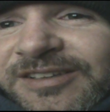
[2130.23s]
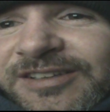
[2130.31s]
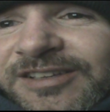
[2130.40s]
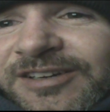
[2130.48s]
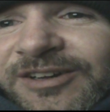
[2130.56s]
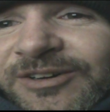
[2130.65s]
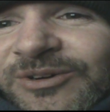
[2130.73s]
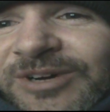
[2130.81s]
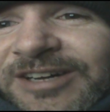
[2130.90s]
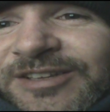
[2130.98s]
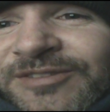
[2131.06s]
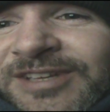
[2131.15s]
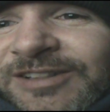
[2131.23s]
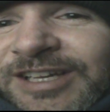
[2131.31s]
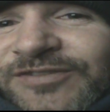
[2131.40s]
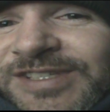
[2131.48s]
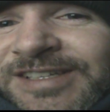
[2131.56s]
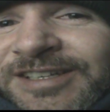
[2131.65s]
you know, how do you think
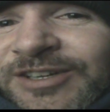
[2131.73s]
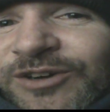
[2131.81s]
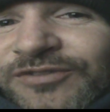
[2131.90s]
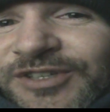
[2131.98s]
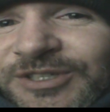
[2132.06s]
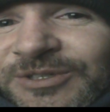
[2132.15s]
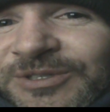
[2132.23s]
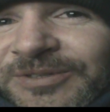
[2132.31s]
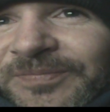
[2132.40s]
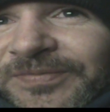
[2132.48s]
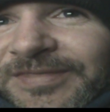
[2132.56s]
life is going to go for you?